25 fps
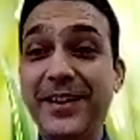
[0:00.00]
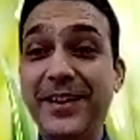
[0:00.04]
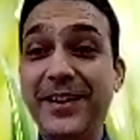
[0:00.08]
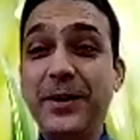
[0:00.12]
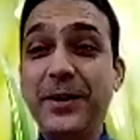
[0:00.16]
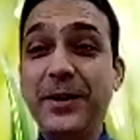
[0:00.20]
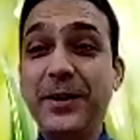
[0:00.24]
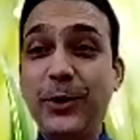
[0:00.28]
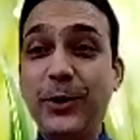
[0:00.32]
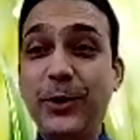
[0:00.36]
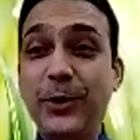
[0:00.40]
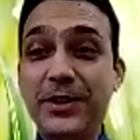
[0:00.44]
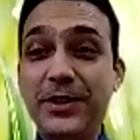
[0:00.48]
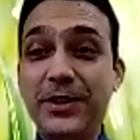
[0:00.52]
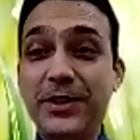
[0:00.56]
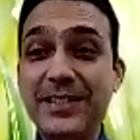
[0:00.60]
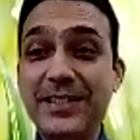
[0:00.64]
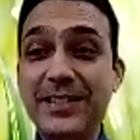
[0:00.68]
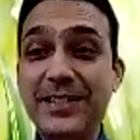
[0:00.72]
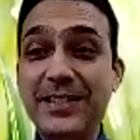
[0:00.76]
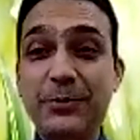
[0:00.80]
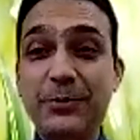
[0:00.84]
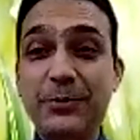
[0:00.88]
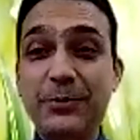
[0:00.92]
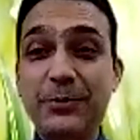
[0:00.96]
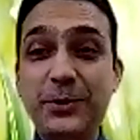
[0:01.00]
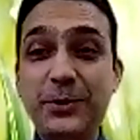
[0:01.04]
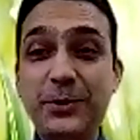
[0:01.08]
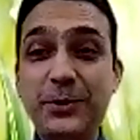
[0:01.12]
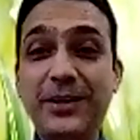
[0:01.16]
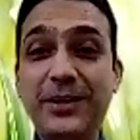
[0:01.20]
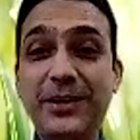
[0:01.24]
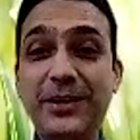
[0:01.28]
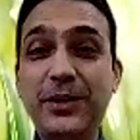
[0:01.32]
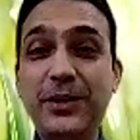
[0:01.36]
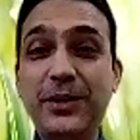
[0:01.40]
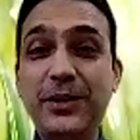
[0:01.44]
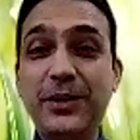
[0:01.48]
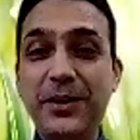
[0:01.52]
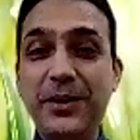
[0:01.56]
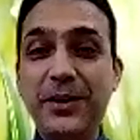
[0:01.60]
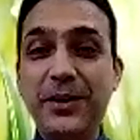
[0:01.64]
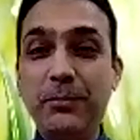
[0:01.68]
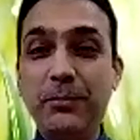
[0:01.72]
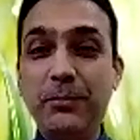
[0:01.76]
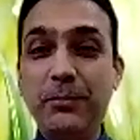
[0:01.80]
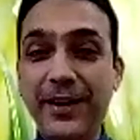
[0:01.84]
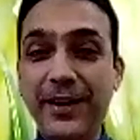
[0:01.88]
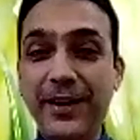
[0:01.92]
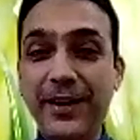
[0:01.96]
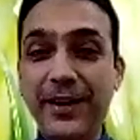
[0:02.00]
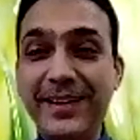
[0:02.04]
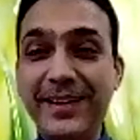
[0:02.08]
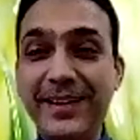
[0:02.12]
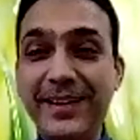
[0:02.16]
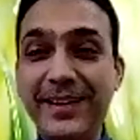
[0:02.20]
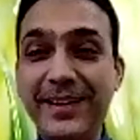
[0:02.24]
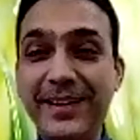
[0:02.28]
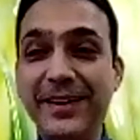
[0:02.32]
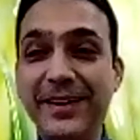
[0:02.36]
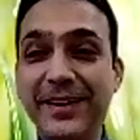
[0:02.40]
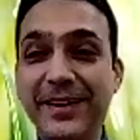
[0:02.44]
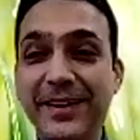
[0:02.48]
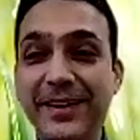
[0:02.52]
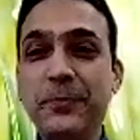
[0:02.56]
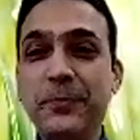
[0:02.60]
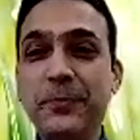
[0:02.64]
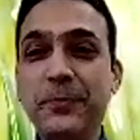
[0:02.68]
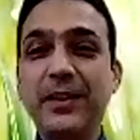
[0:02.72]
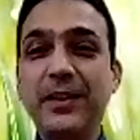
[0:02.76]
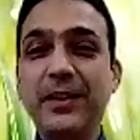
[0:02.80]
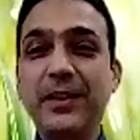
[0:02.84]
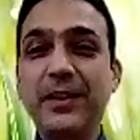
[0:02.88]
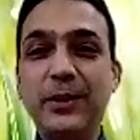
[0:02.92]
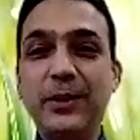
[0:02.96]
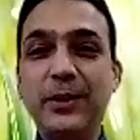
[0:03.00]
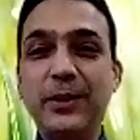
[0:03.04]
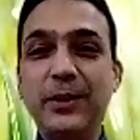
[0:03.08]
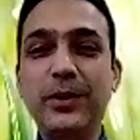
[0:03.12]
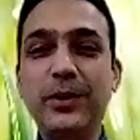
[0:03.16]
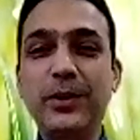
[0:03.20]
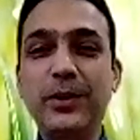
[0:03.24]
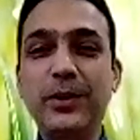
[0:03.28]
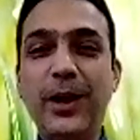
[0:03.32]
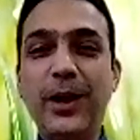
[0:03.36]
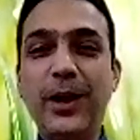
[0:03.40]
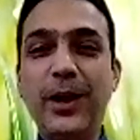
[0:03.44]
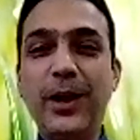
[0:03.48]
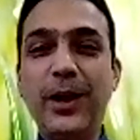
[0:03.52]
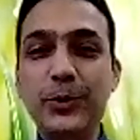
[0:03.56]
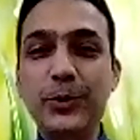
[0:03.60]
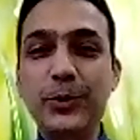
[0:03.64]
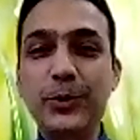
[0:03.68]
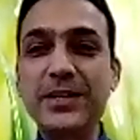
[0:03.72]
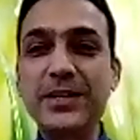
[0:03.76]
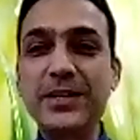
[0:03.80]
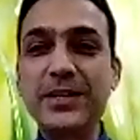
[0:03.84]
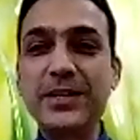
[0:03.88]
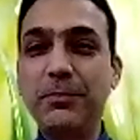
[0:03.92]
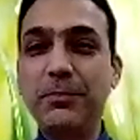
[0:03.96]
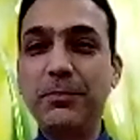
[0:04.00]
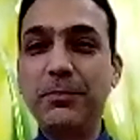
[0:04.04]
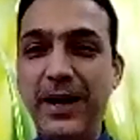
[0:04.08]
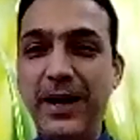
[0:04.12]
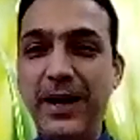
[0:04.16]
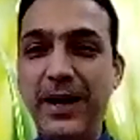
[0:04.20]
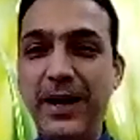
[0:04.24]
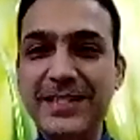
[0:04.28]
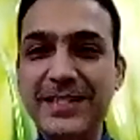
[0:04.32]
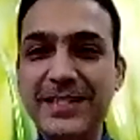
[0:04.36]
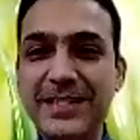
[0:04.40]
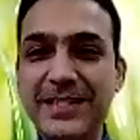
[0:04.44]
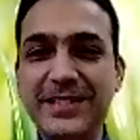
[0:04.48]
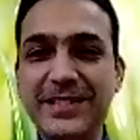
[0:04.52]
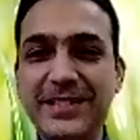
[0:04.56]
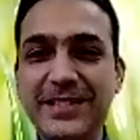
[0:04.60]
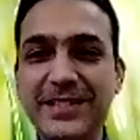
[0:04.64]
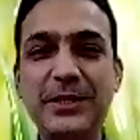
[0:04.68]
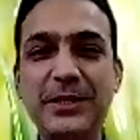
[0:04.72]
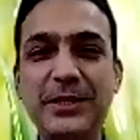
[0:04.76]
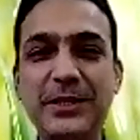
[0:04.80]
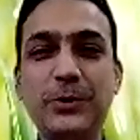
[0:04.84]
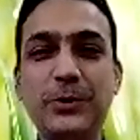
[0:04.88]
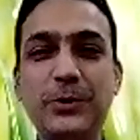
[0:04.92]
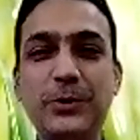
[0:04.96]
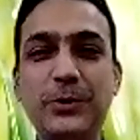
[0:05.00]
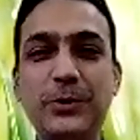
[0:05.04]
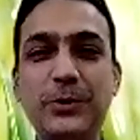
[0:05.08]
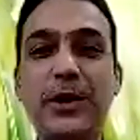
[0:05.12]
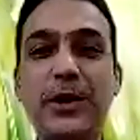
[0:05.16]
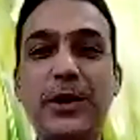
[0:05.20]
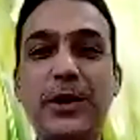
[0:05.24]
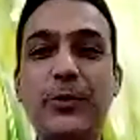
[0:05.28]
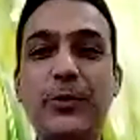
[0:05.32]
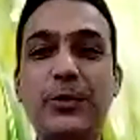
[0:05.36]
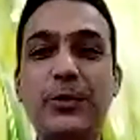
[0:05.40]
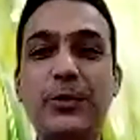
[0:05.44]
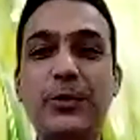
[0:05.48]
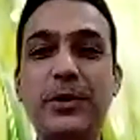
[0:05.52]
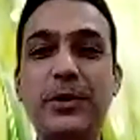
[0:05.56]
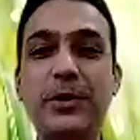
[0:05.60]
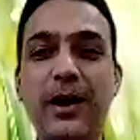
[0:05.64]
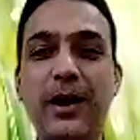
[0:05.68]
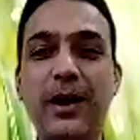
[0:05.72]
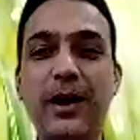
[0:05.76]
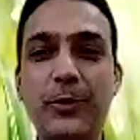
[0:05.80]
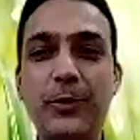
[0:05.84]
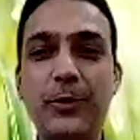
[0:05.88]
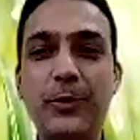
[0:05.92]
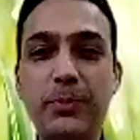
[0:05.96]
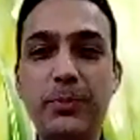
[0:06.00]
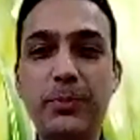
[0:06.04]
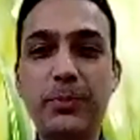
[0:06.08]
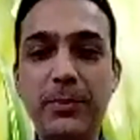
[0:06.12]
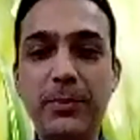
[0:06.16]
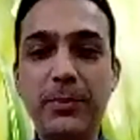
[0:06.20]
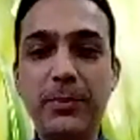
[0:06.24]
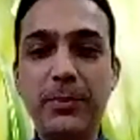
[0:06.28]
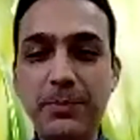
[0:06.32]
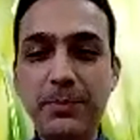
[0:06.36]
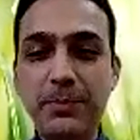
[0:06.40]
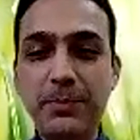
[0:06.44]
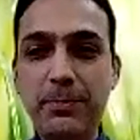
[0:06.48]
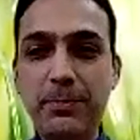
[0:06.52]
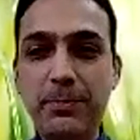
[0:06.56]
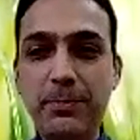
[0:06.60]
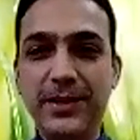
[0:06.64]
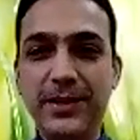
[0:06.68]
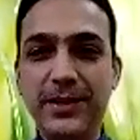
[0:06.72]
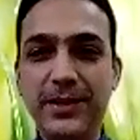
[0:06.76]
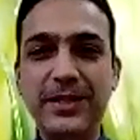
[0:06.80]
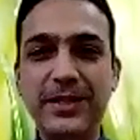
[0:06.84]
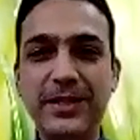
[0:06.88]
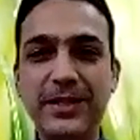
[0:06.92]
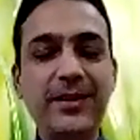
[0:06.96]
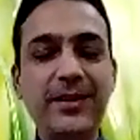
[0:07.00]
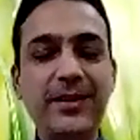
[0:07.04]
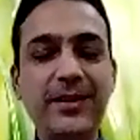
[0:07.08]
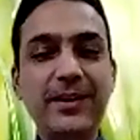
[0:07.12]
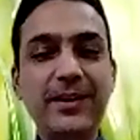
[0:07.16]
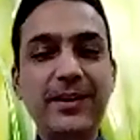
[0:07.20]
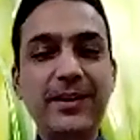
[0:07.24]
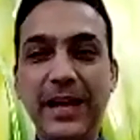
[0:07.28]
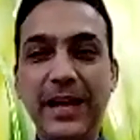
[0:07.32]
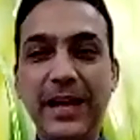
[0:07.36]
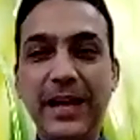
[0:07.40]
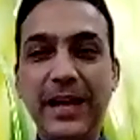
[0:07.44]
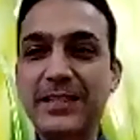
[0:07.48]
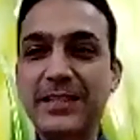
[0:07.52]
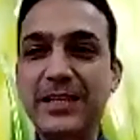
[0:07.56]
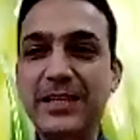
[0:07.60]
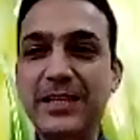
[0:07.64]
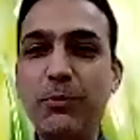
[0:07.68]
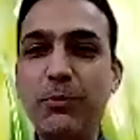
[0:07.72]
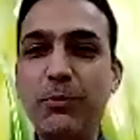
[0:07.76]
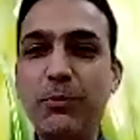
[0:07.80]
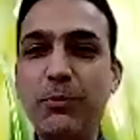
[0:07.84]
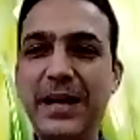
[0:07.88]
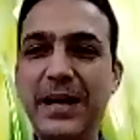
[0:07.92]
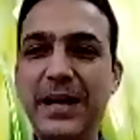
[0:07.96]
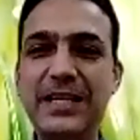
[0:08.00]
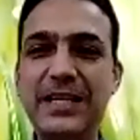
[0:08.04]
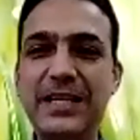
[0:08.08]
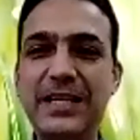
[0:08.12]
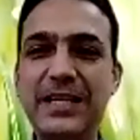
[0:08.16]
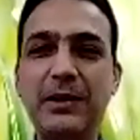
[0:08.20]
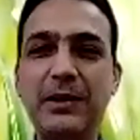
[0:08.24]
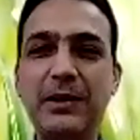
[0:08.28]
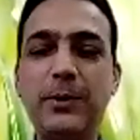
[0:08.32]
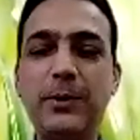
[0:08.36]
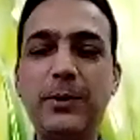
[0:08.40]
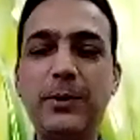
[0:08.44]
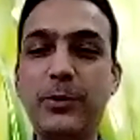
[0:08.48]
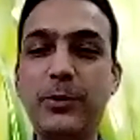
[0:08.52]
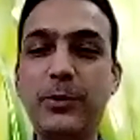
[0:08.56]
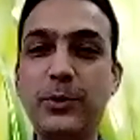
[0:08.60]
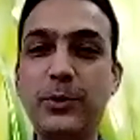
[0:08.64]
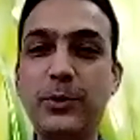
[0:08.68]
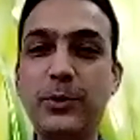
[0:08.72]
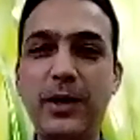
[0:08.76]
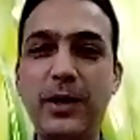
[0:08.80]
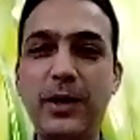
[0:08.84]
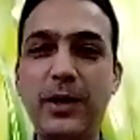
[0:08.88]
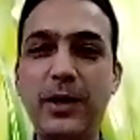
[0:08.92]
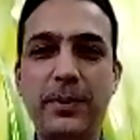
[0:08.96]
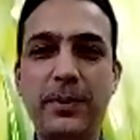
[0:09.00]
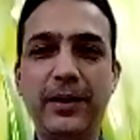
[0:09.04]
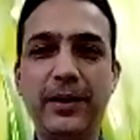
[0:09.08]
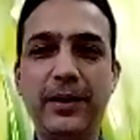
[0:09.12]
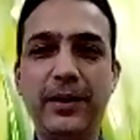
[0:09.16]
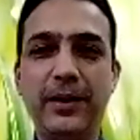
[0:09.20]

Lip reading: Doctors have to need to learn marketing, need to learn how to reach the masses, need to learn how to publish papers. That's how mass level work is going to happen.